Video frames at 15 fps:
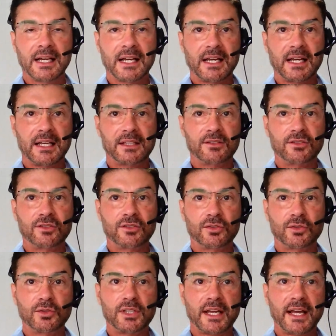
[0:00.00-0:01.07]
And to
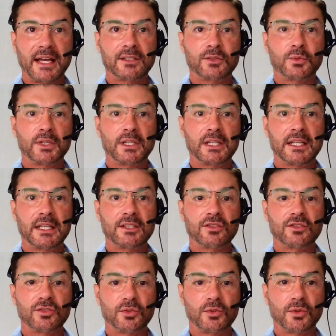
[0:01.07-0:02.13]
do that, we need
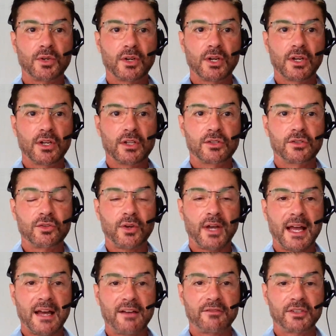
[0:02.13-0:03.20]
to
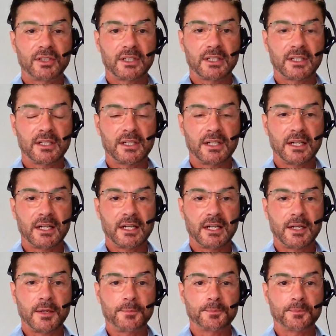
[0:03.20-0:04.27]
have
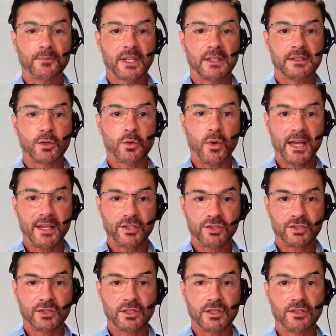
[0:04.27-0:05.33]
the
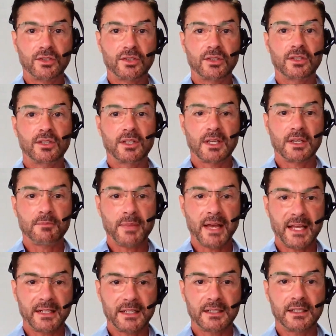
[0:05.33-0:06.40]
questions
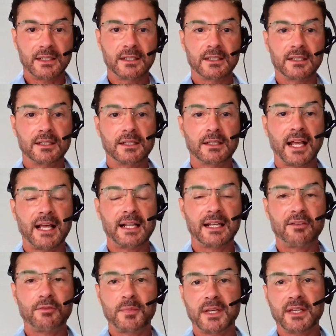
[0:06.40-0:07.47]
embedded in the
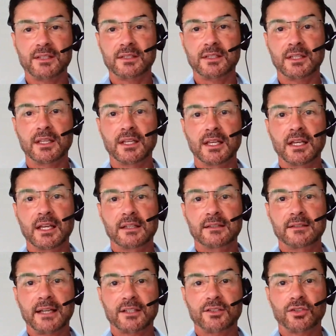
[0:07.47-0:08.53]
LFPSE
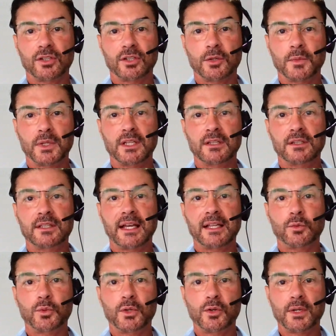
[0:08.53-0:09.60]
taxonomy
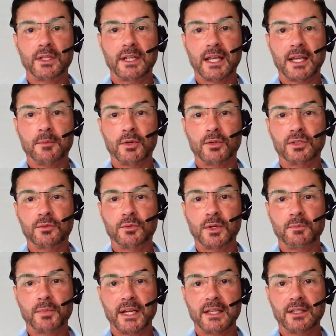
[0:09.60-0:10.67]
that will enable the
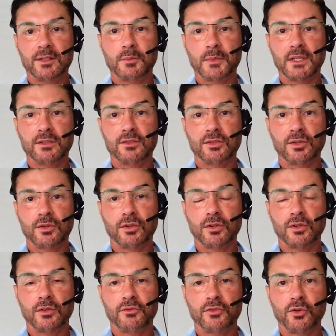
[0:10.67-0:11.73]
replacement
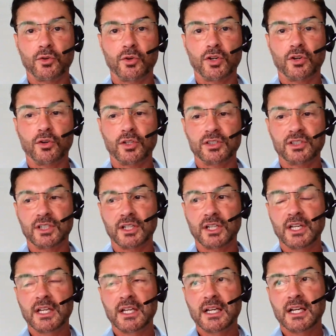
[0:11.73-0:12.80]
of or the
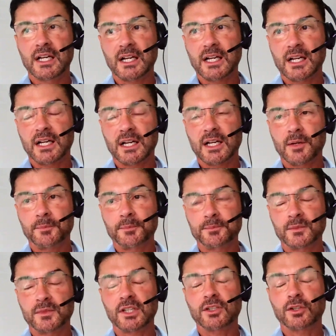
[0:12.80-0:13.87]

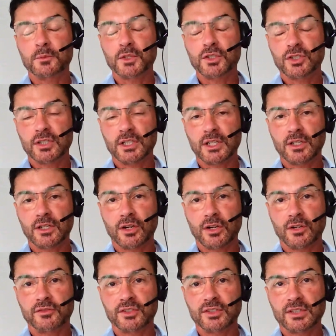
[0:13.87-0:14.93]
decommissioning
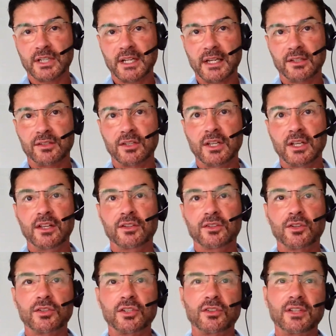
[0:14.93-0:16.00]
of styles.
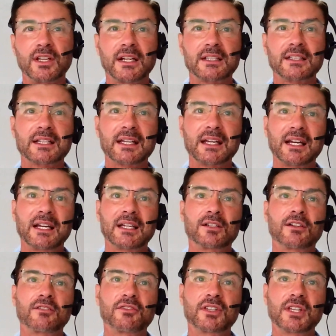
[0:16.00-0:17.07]
So those are the kind
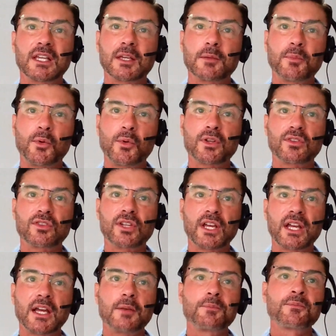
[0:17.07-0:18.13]
of key points
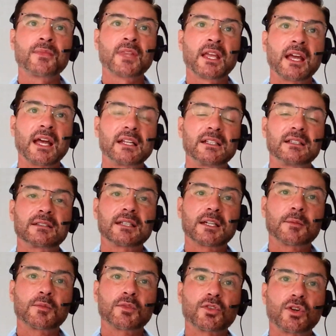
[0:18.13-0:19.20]
there. And in
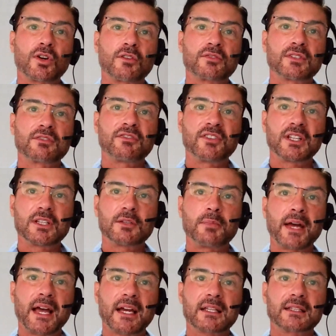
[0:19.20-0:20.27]
terms of the
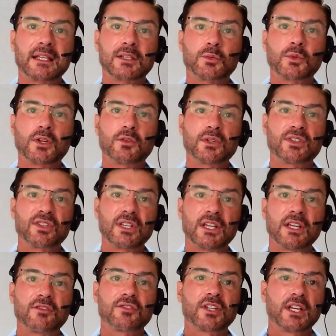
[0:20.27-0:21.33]
feedback that we
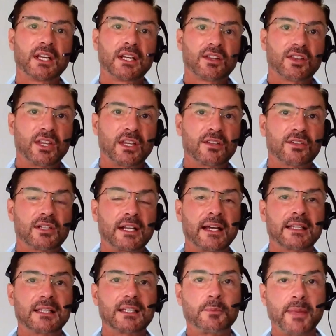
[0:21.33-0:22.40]
received, things
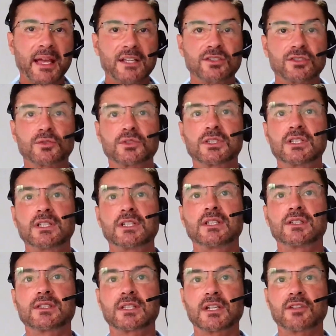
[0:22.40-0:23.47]
like specialty,
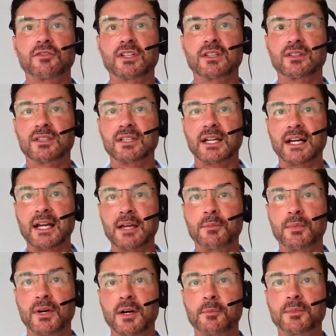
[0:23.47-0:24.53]
service
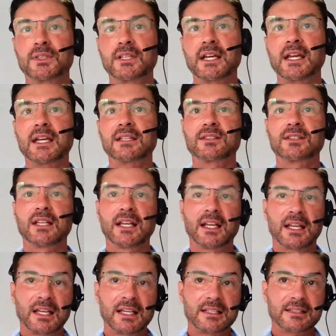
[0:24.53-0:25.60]
type updates,
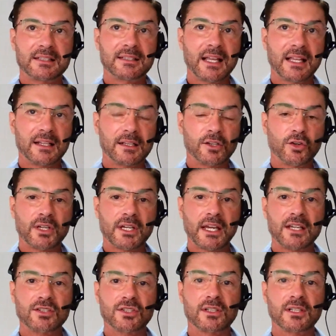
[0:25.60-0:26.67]
incident
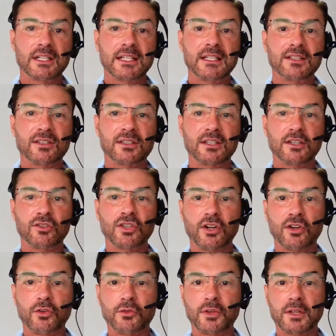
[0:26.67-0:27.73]
location lists, those
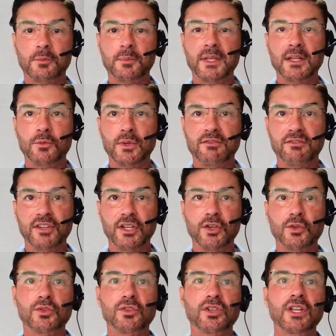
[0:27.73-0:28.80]
all have been
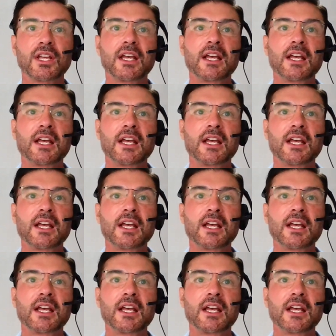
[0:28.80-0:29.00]
reviewed.